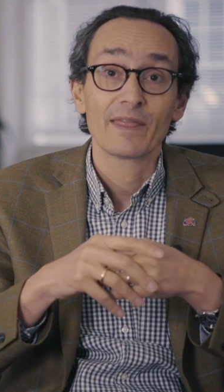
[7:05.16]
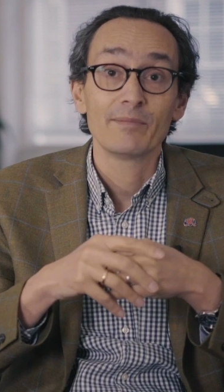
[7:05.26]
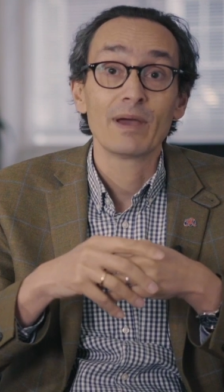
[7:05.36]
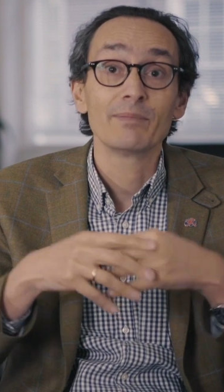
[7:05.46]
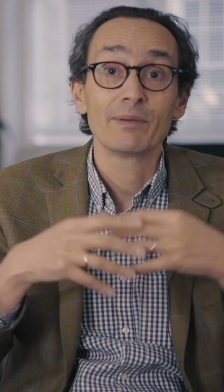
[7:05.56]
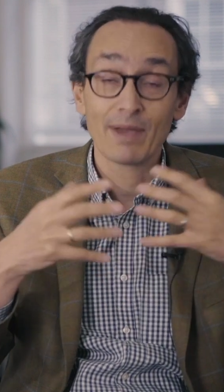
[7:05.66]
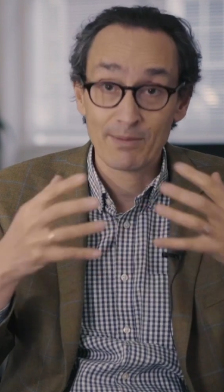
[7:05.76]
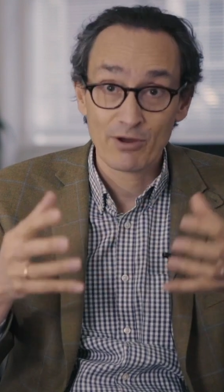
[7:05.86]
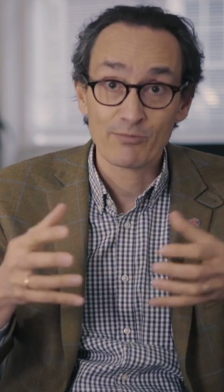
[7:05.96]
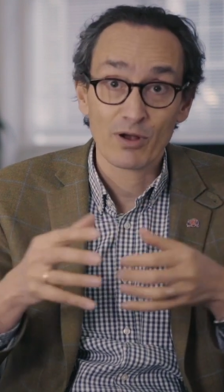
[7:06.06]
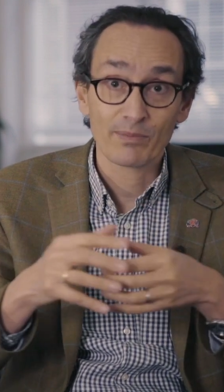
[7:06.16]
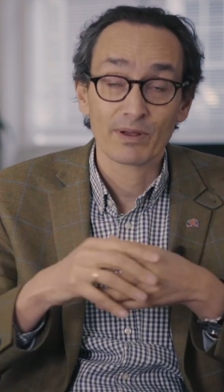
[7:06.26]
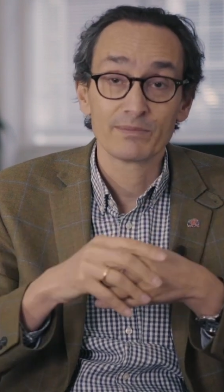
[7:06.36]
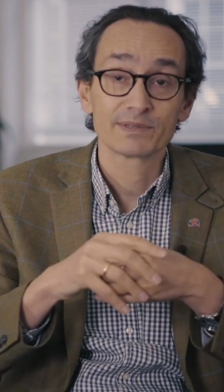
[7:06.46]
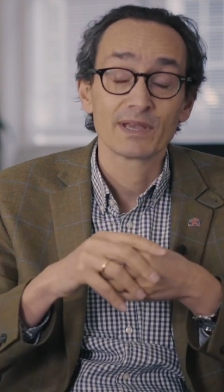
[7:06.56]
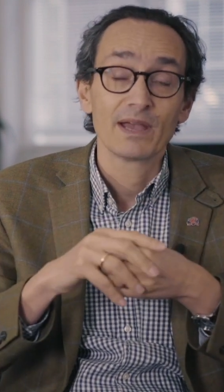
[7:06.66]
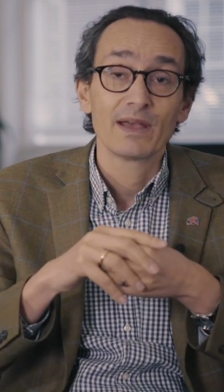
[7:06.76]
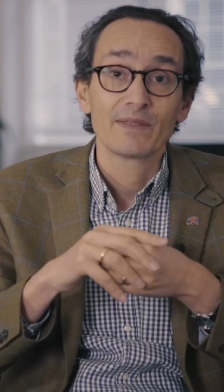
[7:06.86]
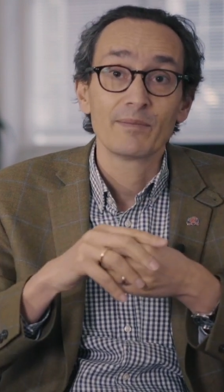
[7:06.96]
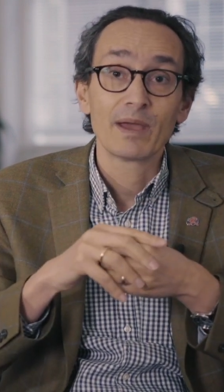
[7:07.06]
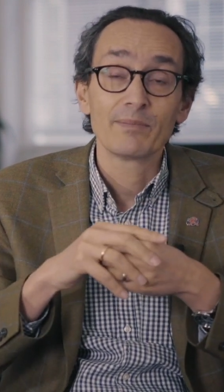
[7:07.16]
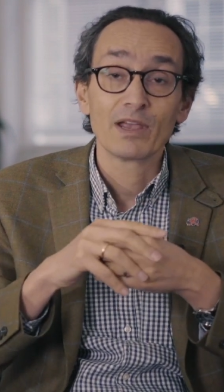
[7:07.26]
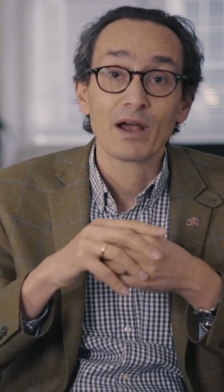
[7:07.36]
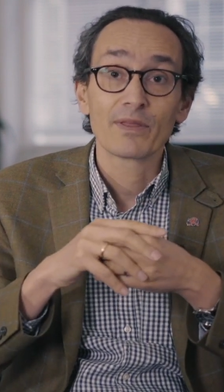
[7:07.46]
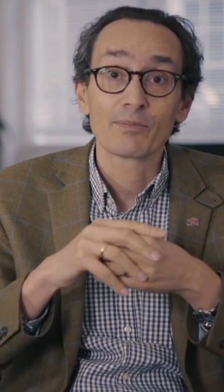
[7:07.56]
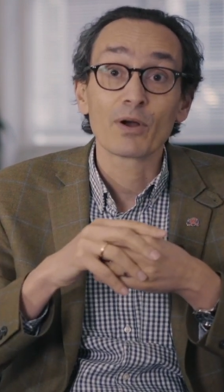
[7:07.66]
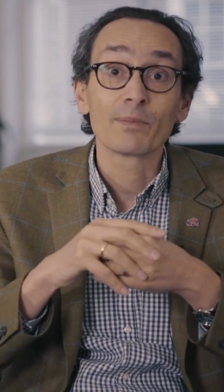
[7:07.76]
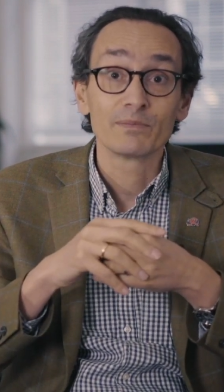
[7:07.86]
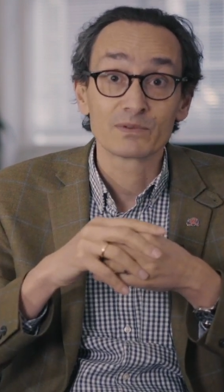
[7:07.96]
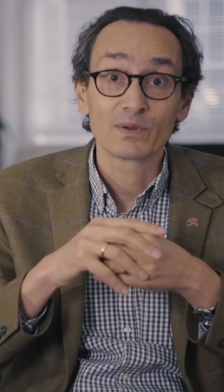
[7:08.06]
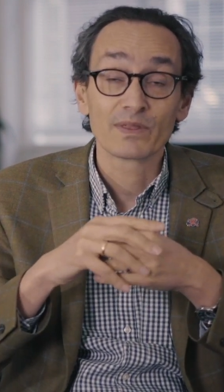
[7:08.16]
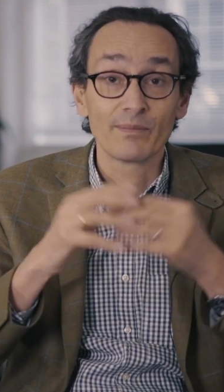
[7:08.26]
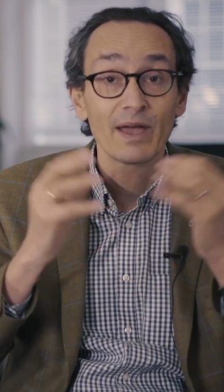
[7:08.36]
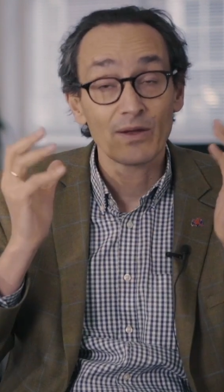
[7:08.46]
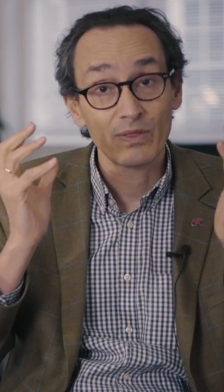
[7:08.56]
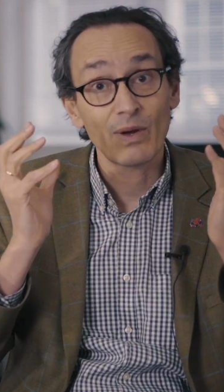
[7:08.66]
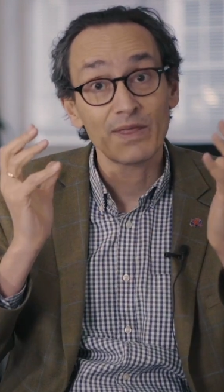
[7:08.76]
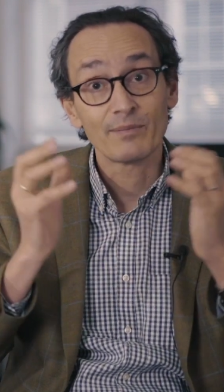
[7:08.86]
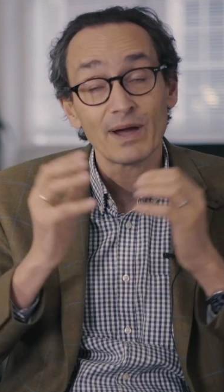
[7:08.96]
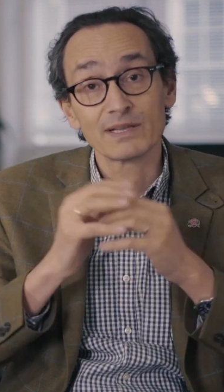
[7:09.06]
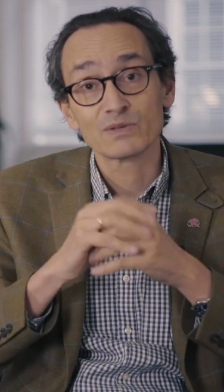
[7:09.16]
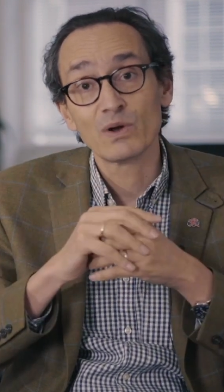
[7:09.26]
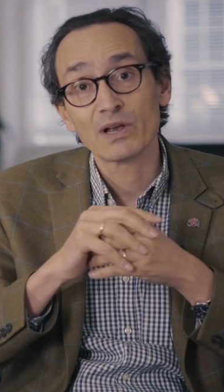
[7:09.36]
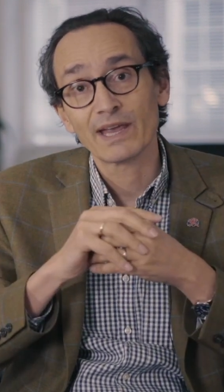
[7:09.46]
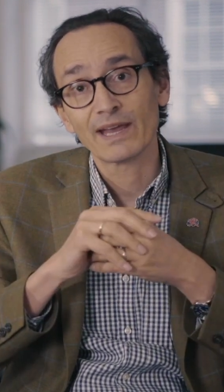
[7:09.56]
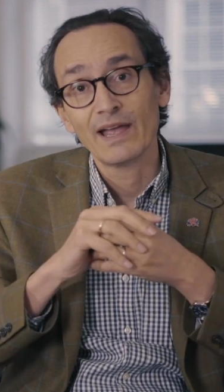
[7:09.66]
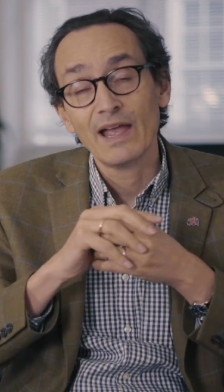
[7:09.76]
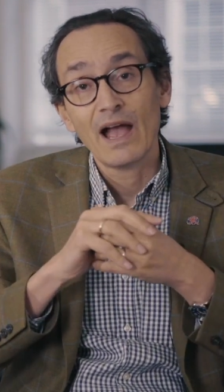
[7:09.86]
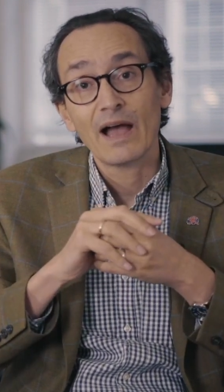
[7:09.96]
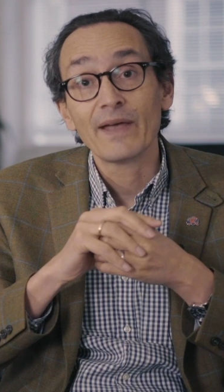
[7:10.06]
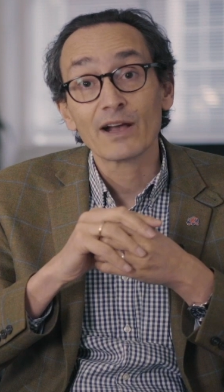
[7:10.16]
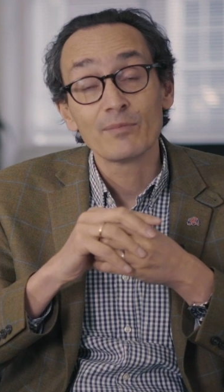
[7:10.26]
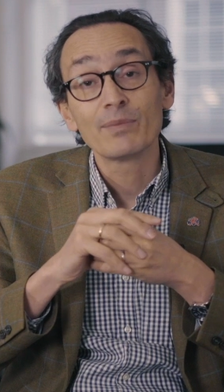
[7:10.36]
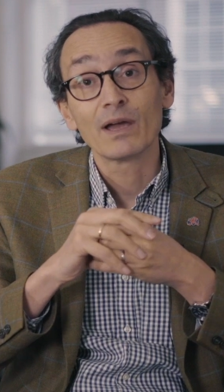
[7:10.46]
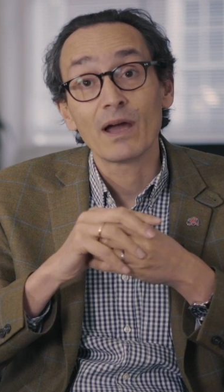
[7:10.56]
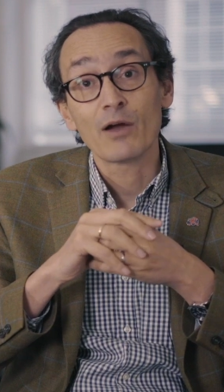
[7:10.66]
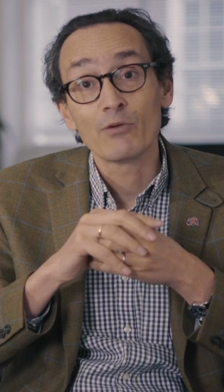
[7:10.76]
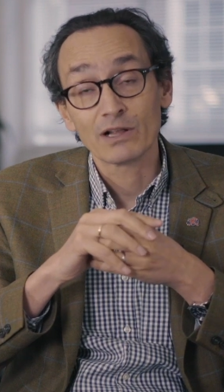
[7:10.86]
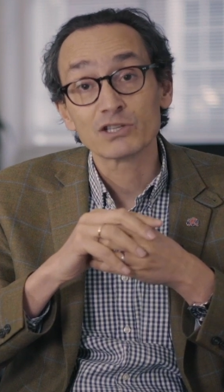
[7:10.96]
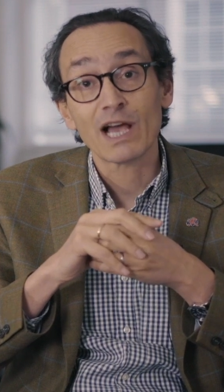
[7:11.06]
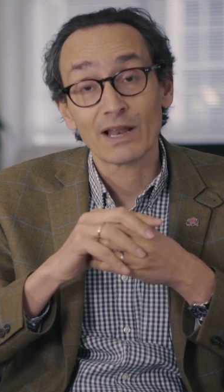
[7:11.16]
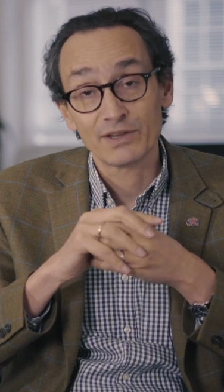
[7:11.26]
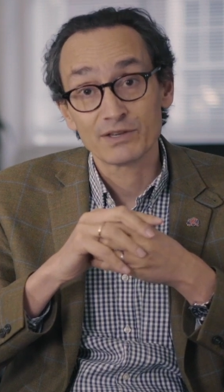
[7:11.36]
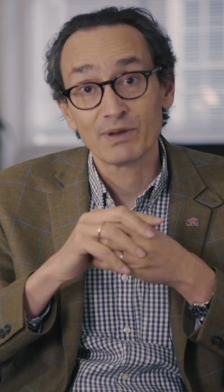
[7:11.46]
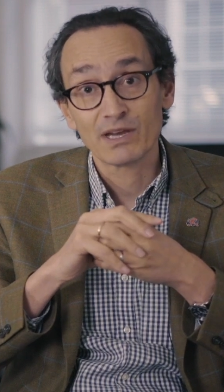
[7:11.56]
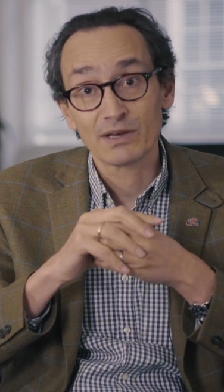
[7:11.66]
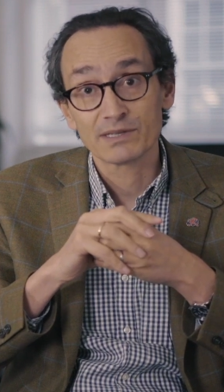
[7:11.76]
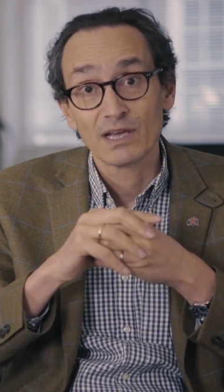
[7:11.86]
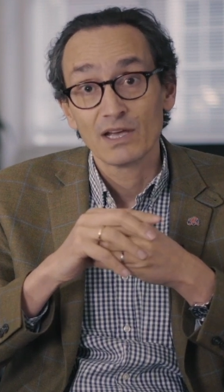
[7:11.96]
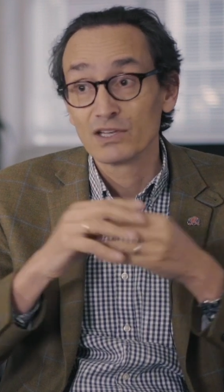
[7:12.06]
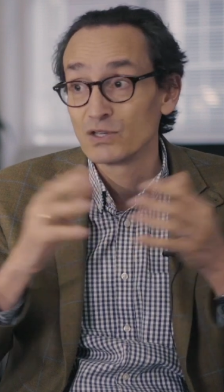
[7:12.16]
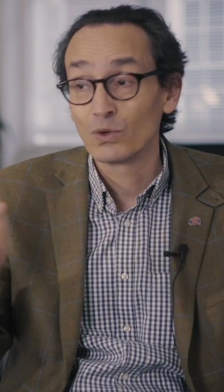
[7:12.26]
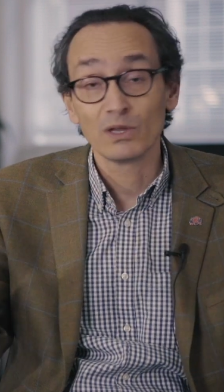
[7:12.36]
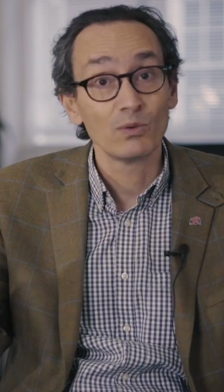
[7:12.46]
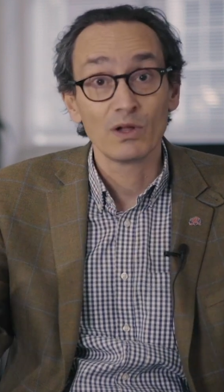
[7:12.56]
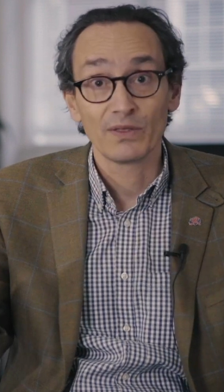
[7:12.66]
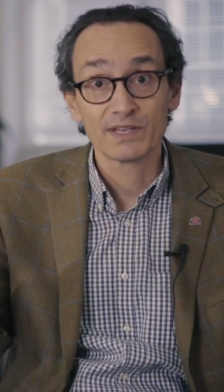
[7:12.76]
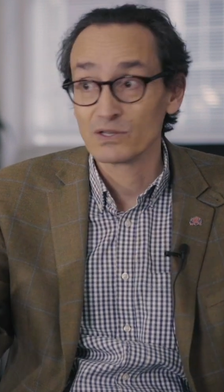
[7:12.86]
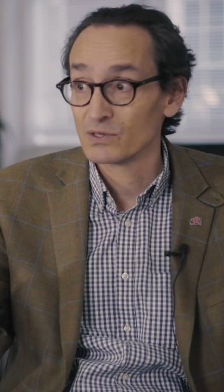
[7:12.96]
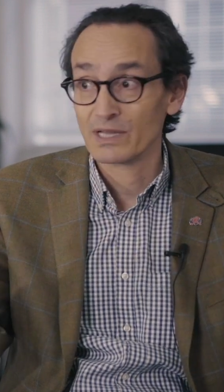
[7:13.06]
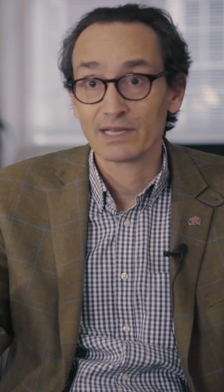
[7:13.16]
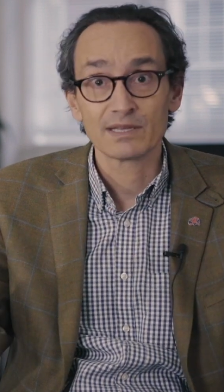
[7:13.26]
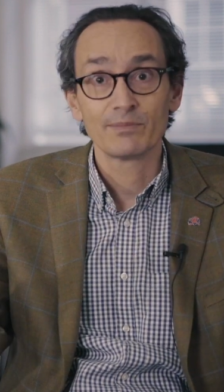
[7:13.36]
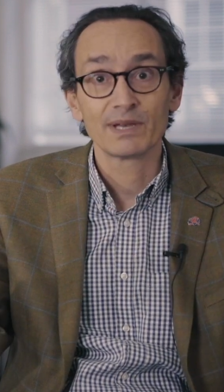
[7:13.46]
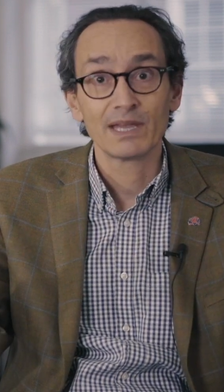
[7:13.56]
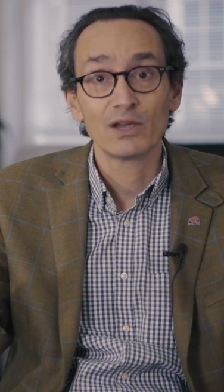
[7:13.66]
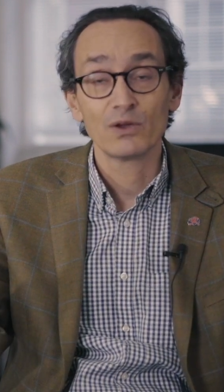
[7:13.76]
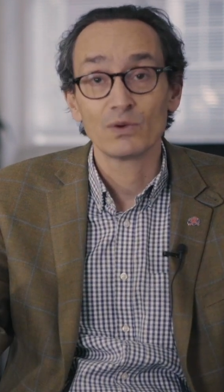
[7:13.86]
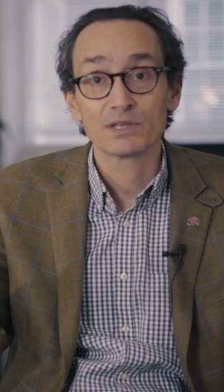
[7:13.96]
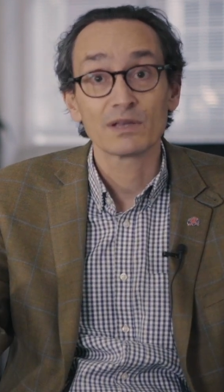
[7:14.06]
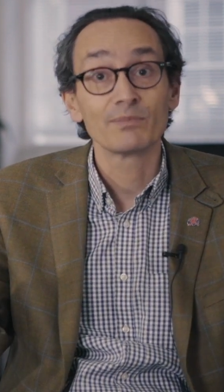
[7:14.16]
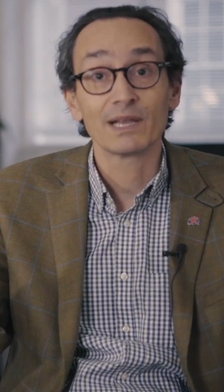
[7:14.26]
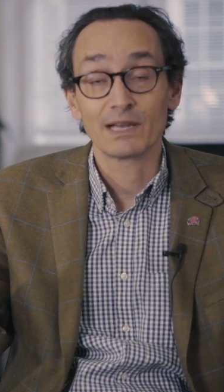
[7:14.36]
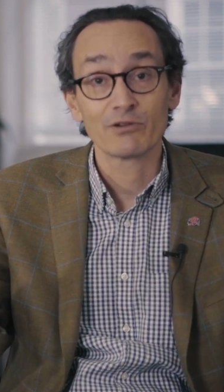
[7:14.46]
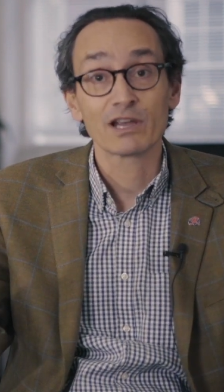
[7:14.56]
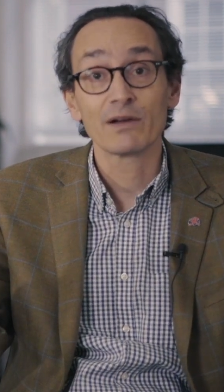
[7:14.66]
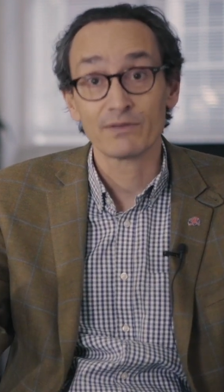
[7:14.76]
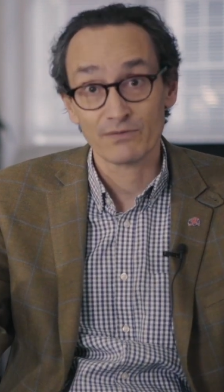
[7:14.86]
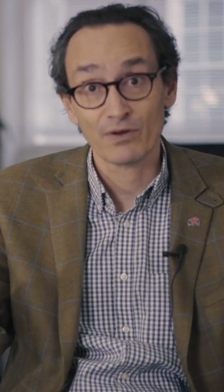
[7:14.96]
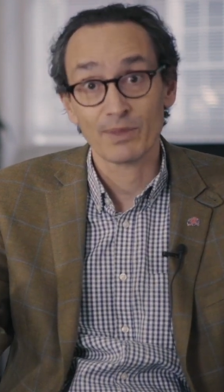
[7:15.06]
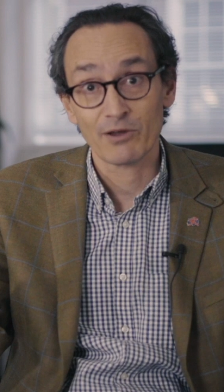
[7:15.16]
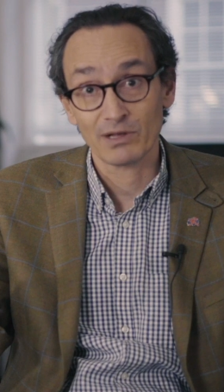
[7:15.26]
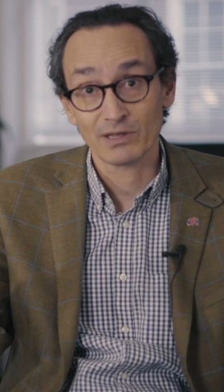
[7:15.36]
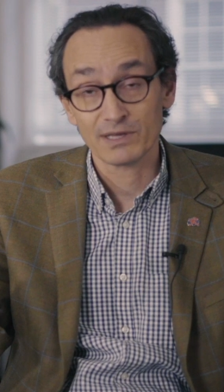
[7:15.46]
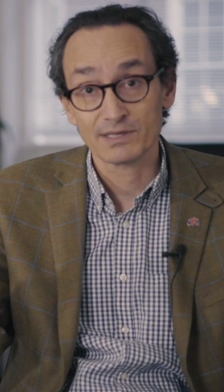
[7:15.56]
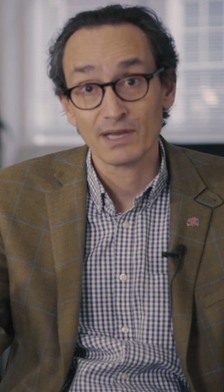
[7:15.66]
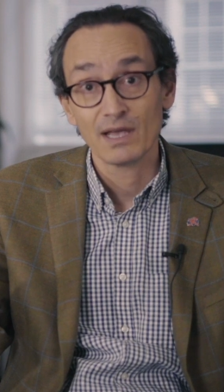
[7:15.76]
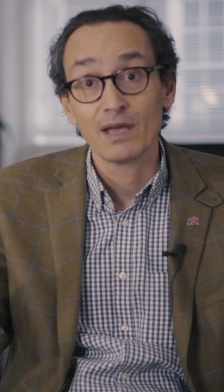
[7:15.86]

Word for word: there may be memory problems, there may be other problems with the, the way the mind's working. And that can be a, a real challenge because to all the world this looks like somebody who has completely recovered from their illness,